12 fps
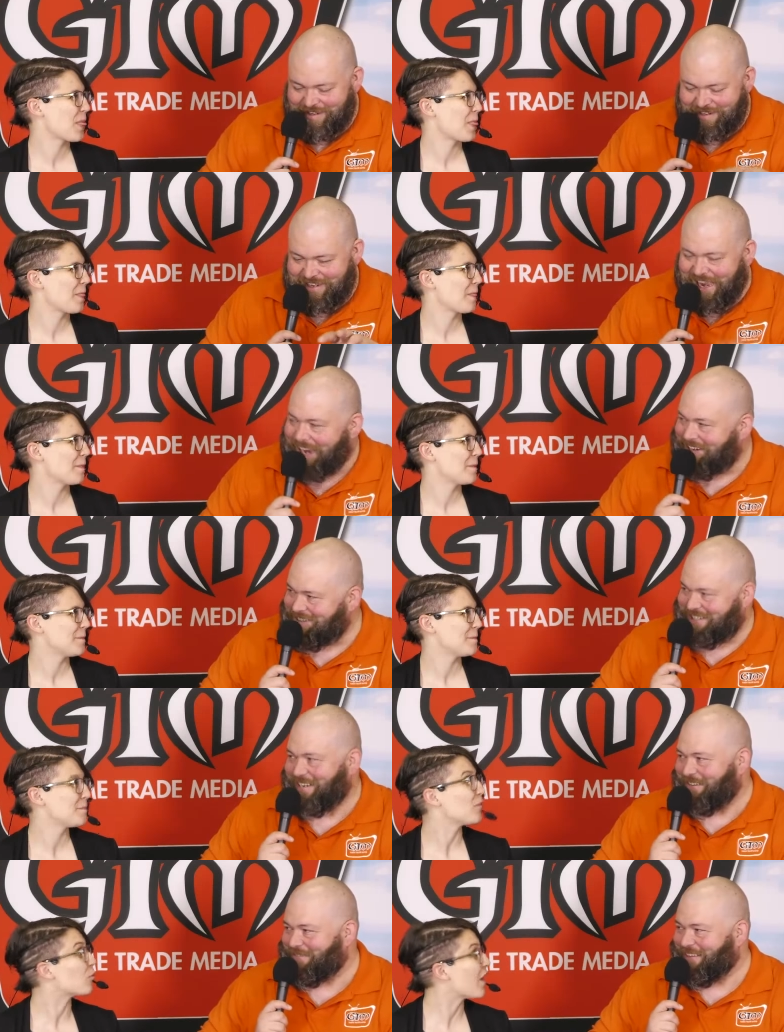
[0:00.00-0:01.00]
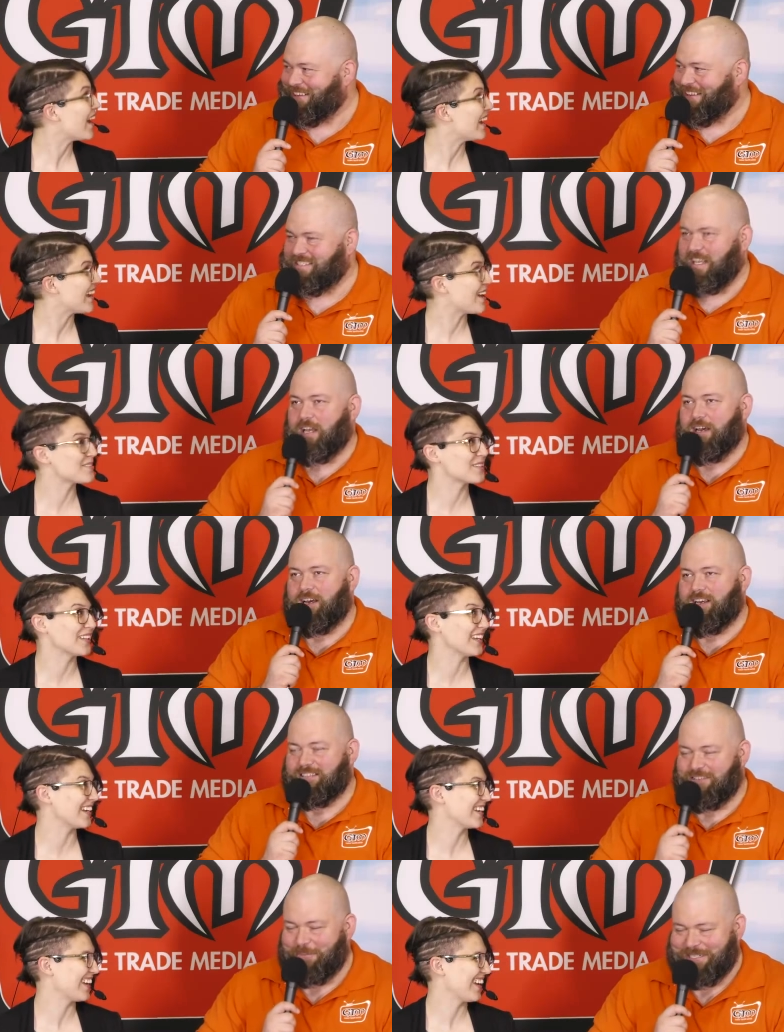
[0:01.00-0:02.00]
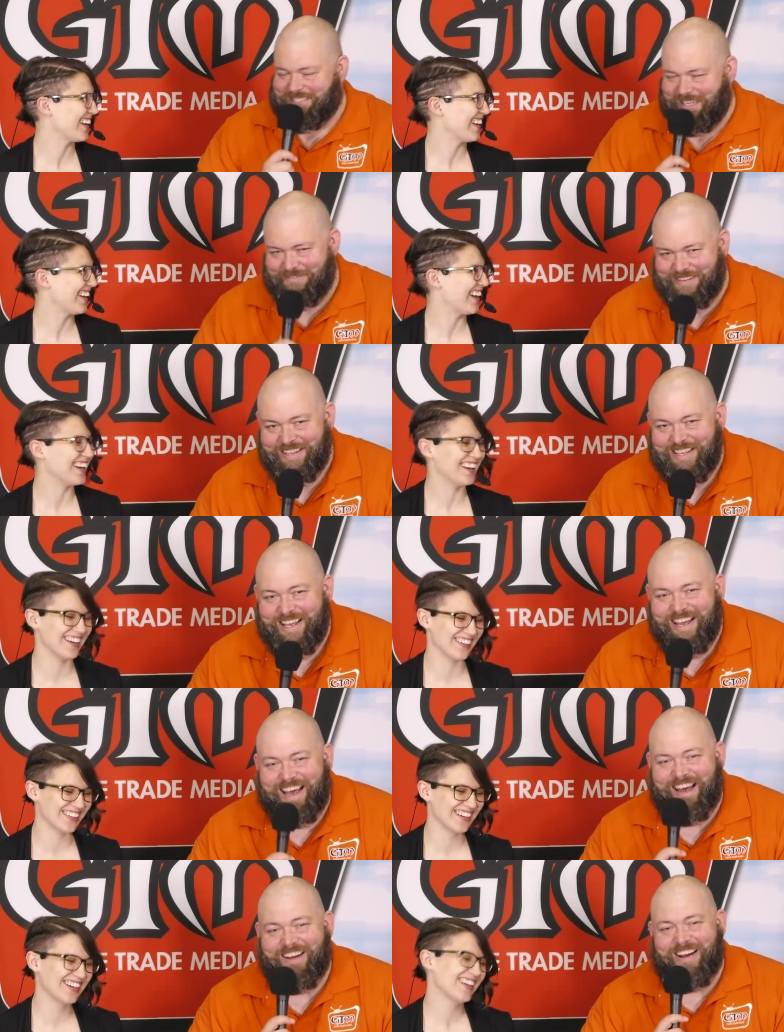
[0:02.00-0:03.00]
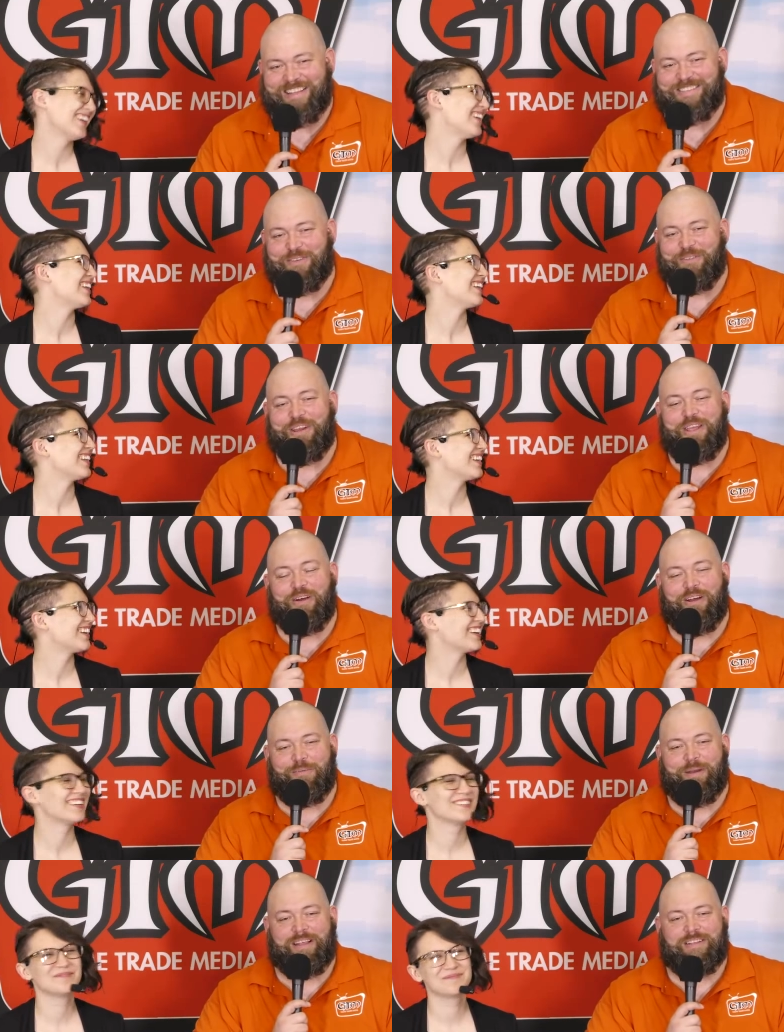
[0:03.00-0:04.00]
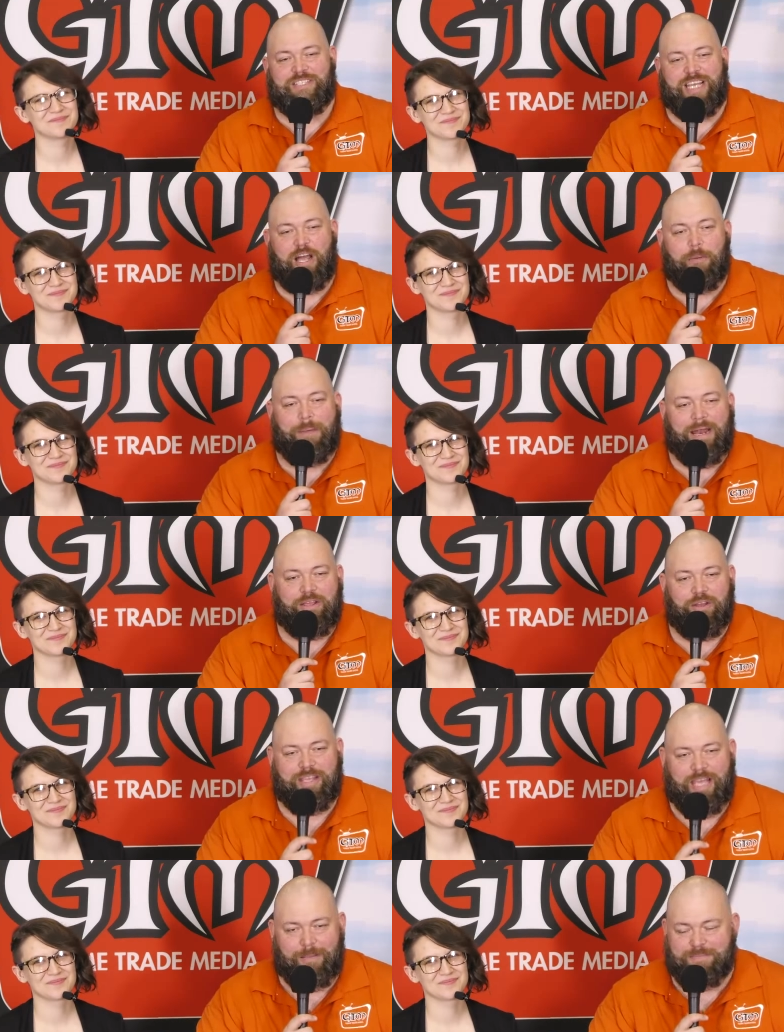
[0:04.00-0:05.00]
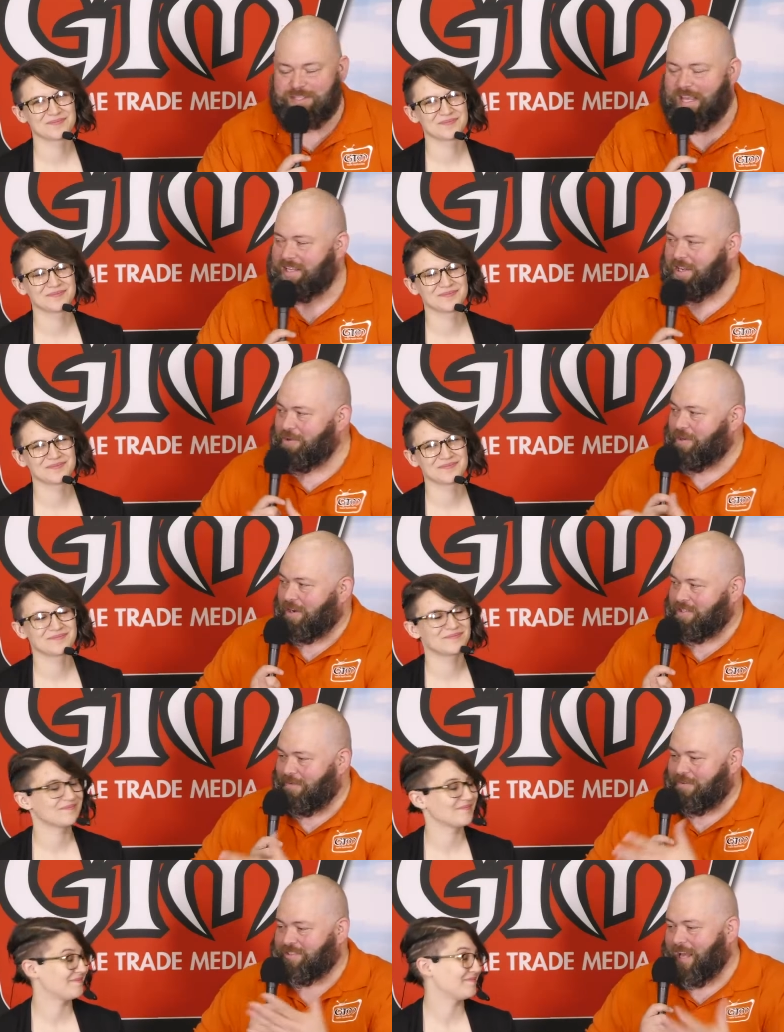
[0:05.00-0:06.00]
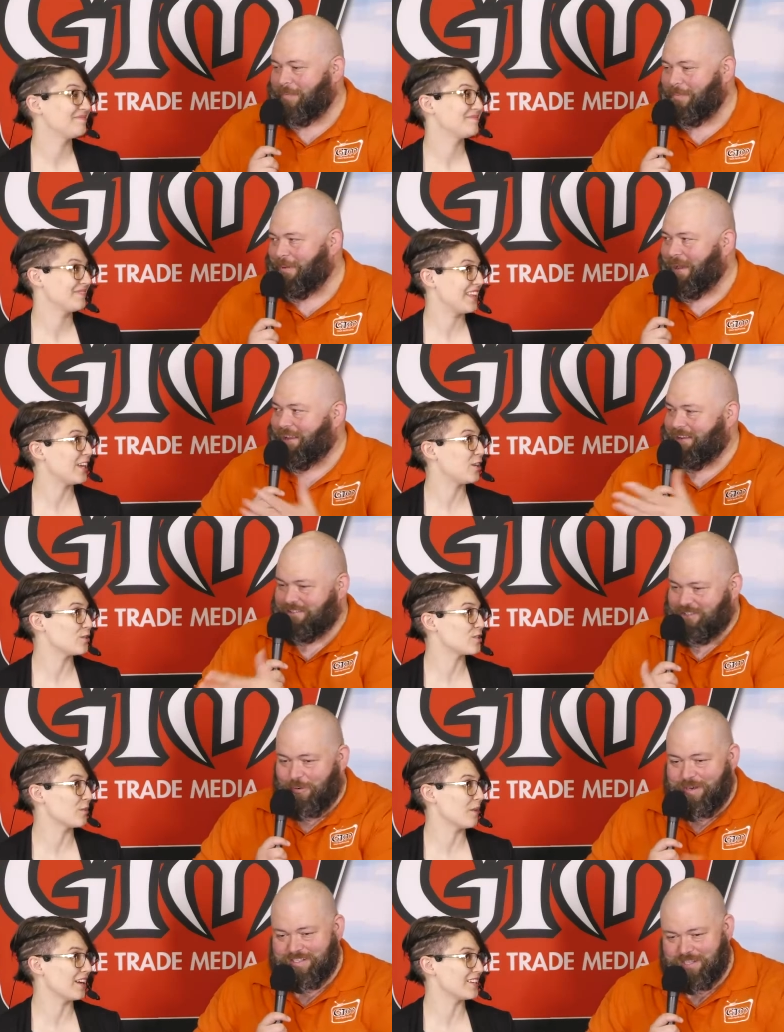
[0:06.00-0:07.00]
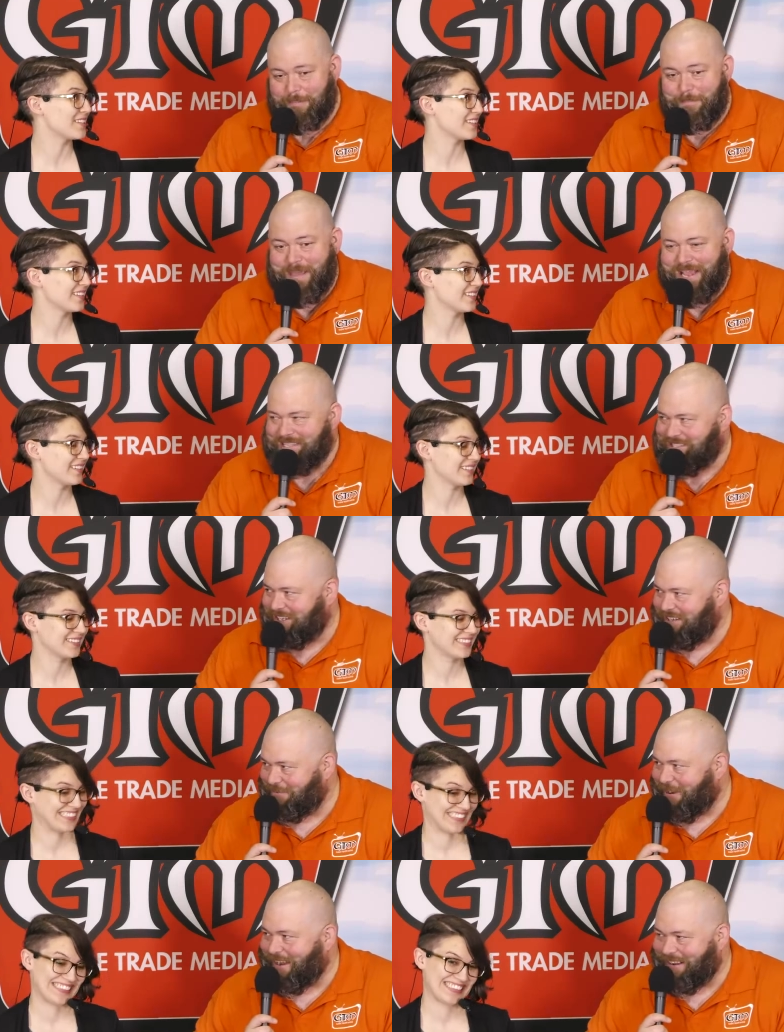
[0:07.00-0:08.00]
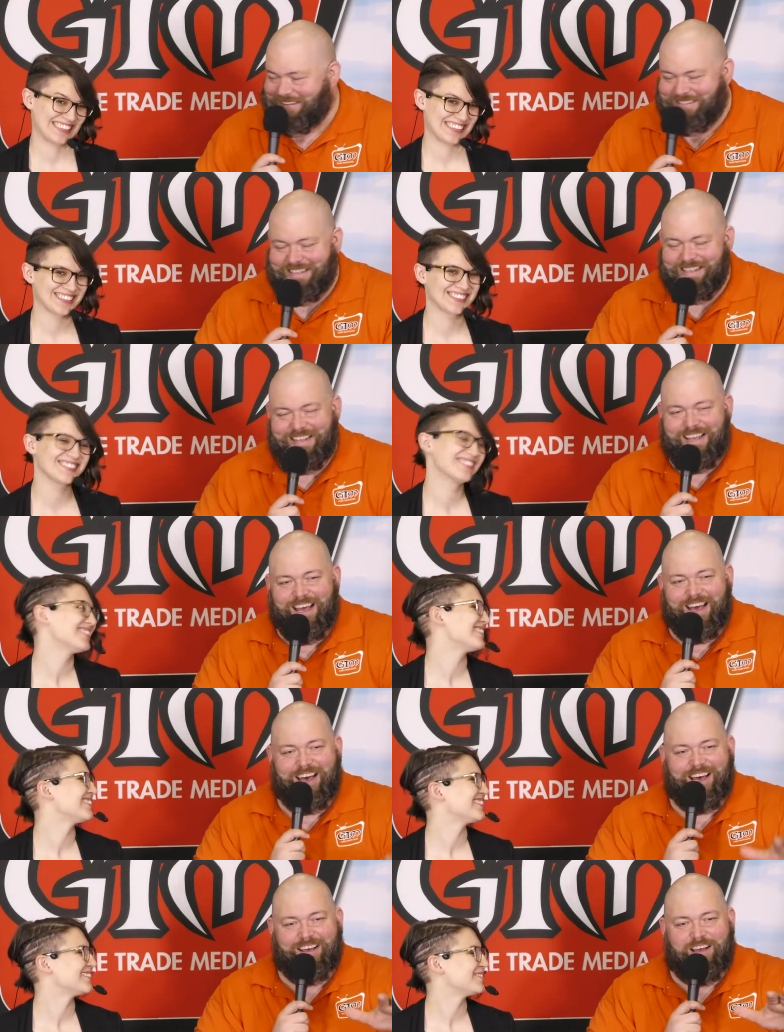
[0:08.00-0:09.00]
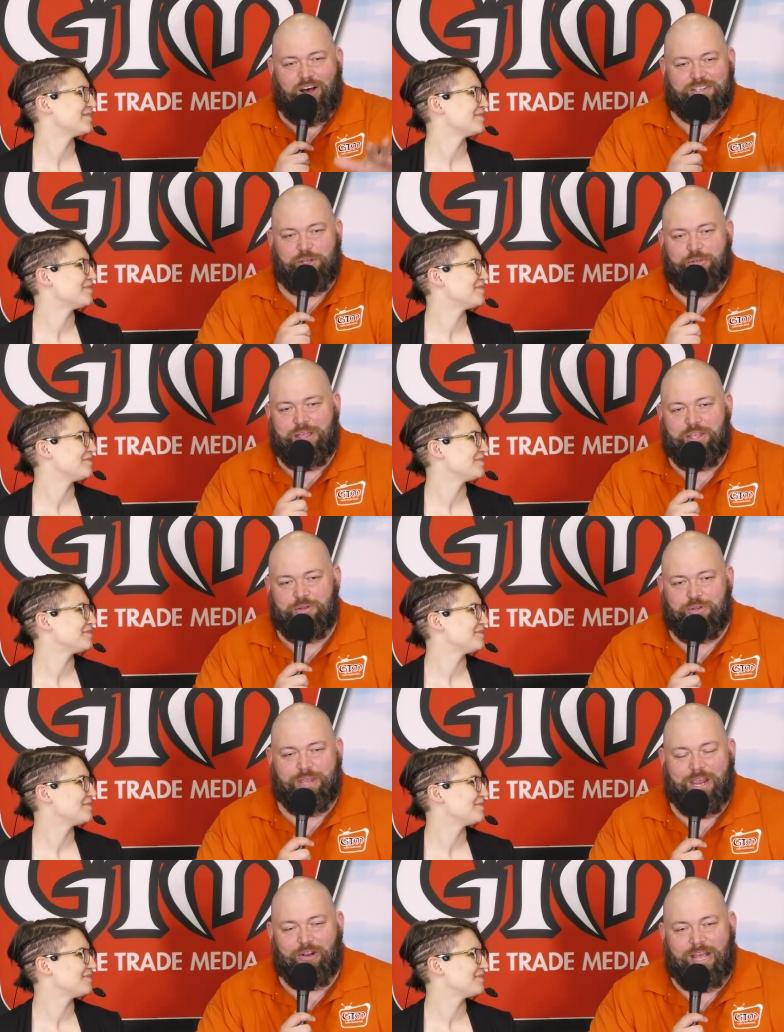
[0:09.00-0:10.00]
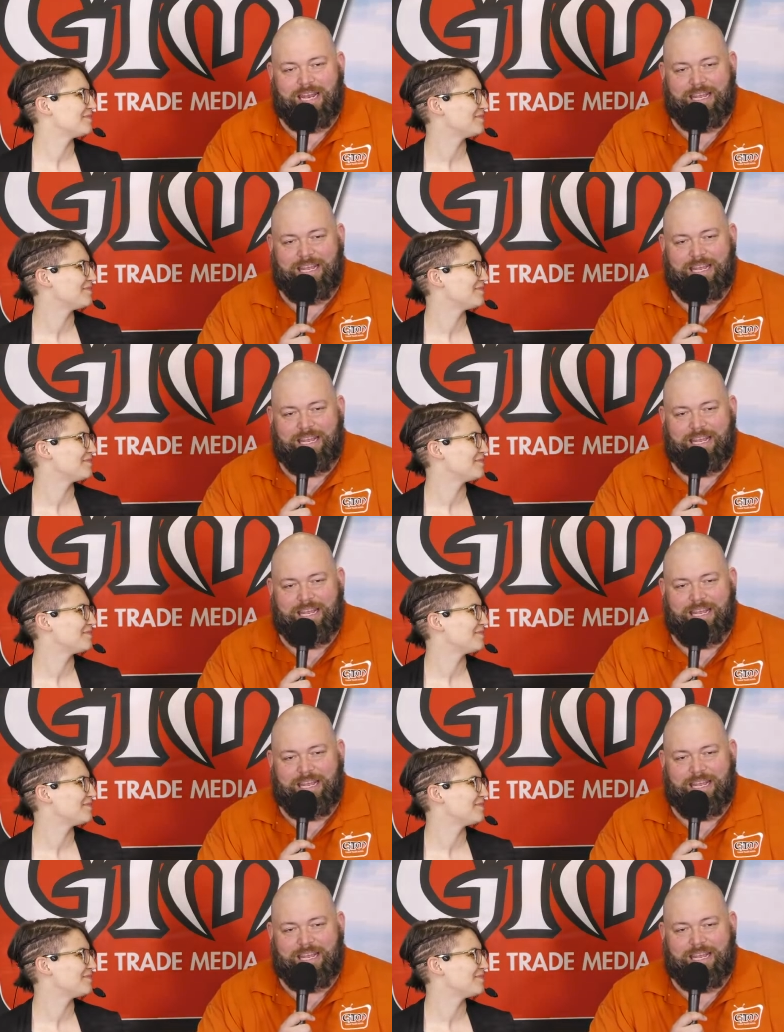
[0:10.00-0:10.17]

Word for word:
Speaker 1: cognizant of. Right, it's like, absolutely. Oh, so much stuff. I know. All right, so there you go, everybody. Check out Monte Cook Games. Thank you, Darcy, for stopping by and showing us amazing product. Also, thank you to Carolina